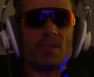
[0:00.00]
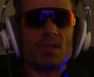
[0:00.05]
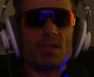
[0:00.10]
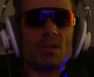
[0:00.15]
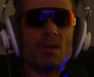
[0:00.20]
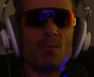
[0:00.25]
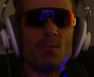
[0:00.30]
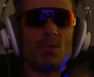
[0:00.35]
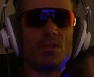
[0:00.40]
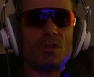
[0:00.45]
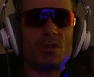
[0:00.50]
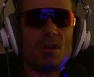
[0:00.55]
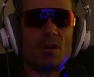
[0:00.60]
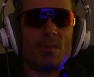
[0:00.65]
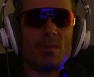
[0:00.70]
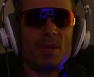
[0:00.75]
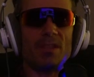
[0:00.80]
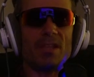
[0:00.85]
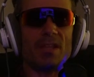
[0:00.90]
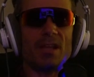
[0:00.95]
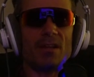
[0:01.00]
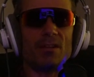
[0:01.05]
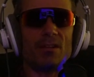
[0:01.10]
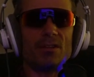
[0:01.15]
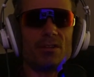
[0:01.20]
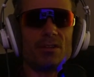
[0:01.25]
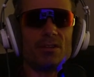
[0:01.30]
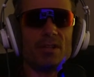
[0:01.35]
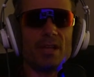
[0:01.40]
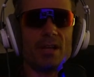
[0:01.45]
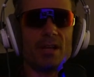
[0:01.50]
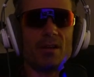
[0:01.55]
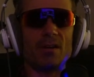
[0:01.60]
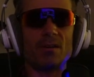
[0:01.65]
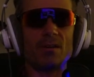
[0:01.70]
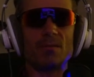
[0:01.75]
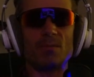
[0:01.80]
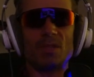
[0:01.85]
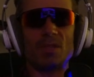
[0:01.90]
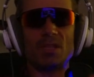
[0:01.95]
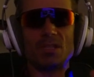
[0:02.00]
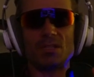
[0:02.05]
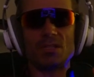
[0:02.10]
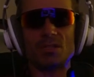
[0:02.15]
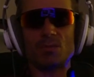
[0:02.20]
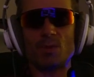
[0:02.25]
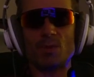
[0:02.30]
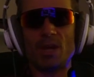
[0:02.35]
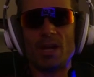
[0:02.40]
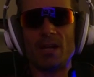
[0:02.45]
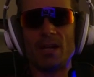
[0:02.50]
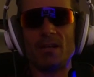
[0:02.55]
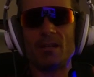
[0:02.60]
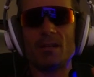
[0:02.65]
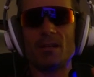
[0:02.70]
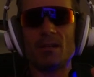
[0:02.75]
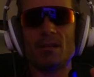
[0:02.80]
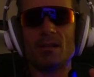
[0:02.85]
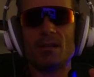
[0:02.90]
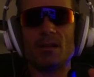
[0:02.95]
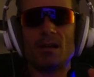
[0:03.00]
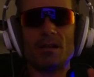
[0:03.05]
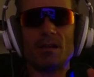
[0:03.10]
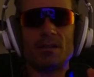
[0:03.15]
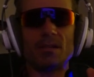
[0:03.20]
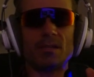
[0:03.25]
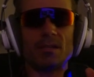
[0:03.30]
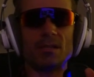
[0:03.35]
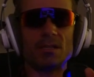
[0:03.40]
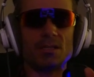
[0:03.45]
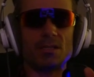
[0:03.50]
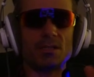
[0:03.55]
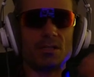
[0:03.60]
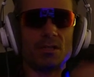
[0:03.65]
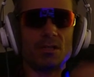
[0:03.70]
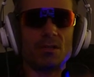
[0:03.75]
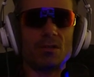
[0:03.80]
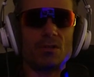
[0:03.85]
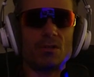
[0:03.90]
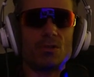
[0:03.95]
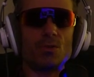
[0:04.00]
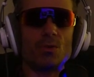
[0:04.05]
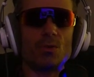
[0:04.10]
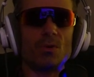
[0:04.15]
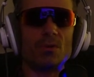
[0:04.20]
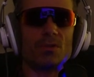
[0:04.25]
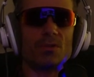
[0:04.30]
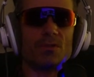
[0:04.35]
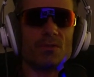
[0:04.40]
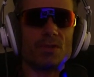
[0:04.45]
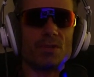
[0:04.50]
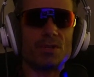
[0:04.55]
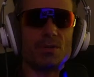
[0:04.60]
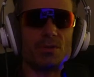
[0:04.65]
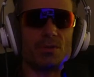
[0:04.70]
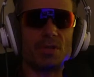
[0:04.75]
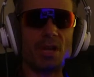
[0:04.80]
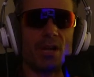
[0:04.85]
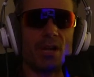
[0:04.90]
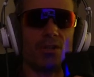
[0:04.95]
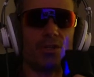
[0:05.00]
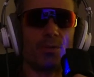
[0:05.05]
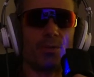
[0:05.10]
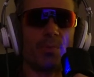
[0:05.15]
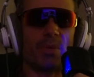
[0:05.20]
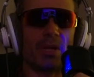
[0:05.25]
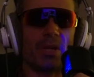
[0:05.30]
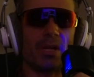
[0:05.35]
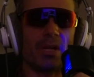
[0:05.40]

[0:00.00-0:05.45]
And we'll talk about that a little later. But this is why I think this is a good tool to reduce entropy.